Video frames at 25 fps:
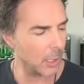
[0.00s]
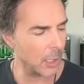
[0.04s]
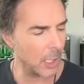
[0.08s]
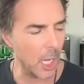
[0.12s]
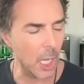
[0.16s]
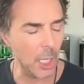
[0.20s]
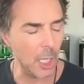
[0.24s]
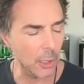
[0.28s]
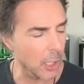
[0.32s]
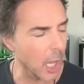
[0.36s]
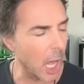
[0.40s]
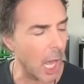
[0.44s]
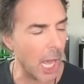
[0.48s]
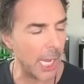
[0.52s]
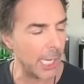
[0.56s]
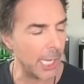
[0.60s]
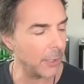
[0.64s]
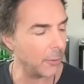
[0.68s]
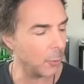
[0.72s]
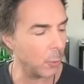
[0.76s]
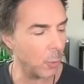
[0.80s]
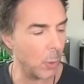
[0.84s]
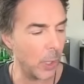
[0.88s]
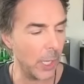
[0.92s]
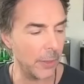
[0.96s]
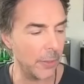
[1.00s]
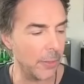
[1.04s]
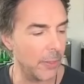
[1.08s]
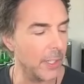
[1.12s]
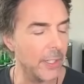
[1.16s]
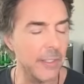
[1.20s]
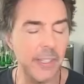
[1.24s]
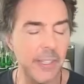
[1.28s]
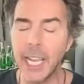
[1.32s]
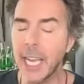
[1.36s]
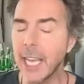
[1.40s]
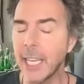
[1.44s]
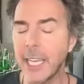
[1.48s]
aligned with the
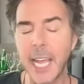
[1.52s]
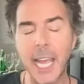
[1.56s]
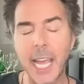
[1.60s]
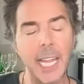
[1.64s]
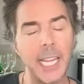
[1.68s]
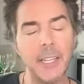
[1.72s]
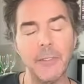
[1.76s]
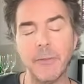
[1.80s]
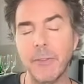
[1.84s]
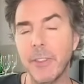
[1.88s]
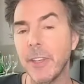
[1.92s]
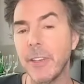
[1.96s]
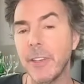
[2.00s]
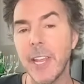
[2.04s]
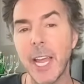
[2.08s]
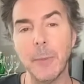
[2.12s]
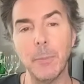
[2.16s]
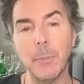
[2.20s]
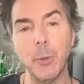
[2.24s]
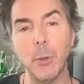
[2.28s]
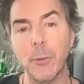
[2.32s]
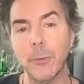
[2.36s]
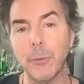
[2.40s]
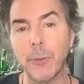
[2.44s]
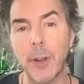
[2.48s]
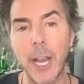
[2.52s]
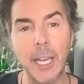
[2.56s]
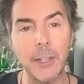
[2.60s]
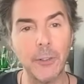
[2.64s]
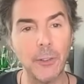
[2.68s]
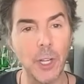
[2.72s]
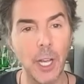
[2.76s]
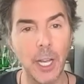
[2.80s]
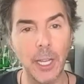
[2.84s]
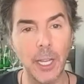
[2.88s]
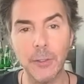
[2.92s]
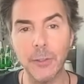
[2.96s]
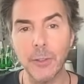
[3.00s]
DNA of the Deadpool
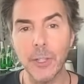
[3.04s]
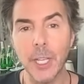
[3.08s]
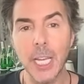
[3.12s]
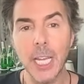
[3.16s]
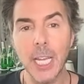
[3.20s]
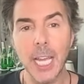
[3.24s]
franchise.